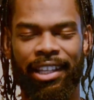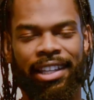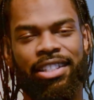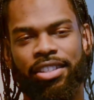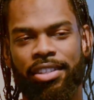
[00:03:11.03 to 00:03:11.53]

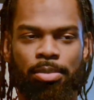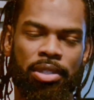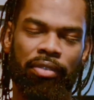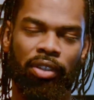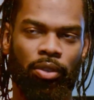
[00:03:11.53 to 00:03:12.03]
the
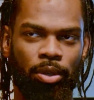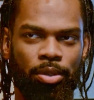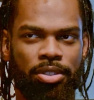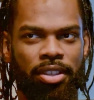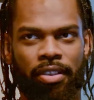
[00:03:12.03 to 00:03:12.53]
specific
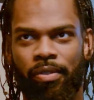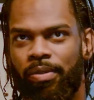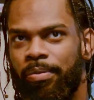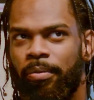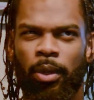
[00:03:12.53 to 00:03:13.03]
roles of
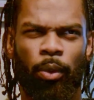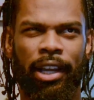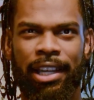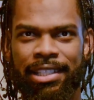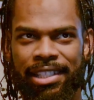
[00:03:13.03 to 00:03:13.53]
what
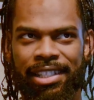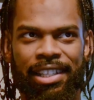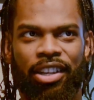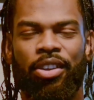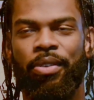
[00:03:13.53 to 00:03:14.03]
I did in
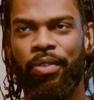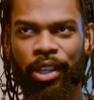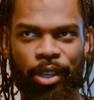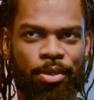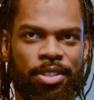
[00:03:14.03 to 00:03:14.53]
other
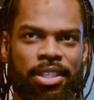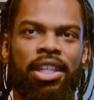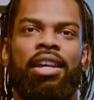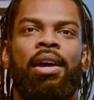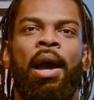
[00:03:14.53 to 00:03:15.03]
videos.
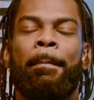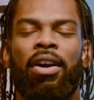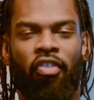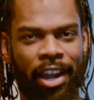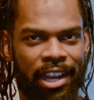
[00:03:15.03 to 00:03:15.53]
But
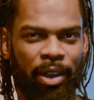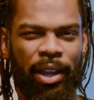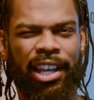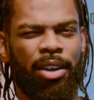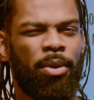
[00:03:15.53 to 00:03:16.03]
right now, I
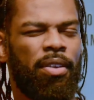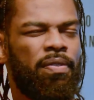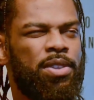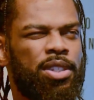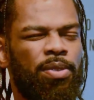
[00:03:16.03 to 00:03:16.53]
kind of want to
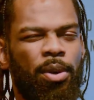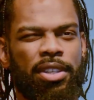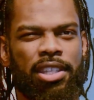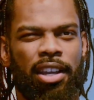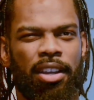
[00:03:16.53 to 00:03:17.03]
just
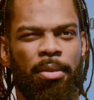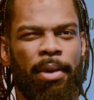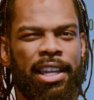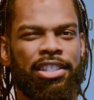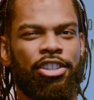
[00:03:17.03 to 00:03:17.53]
focus on
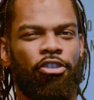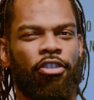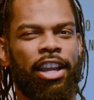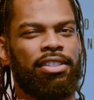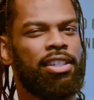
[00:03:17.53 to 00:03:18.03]
my
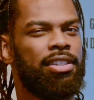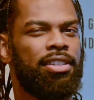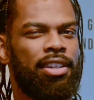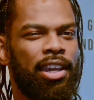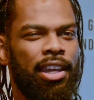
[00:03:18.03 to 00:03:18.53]
directing
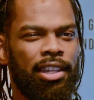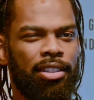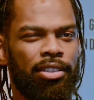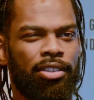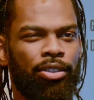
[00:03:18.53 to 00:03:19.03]

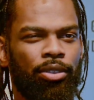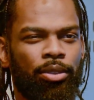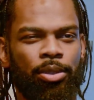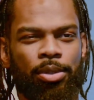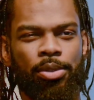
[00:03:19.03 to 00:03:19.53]
and
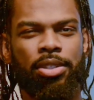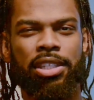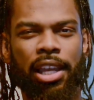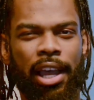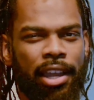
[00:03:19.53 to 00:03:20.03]
crew
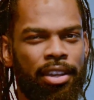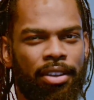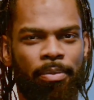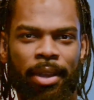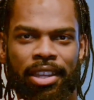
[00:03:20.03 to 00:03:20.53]
side of
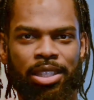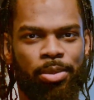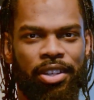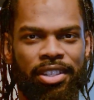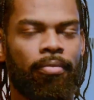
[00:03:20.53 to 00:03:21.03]
my
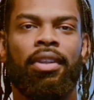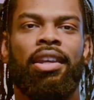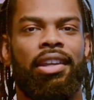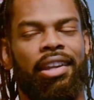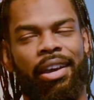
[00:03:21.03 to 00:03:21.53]
experience.
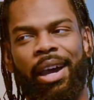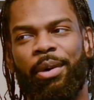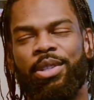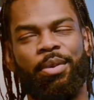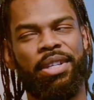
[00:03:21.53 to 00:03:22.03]
Now, I was
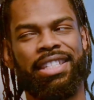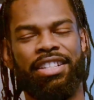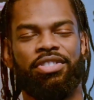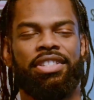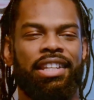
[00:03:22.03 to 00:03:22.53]
always
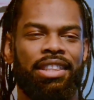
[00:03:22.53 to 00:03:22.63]
interested in the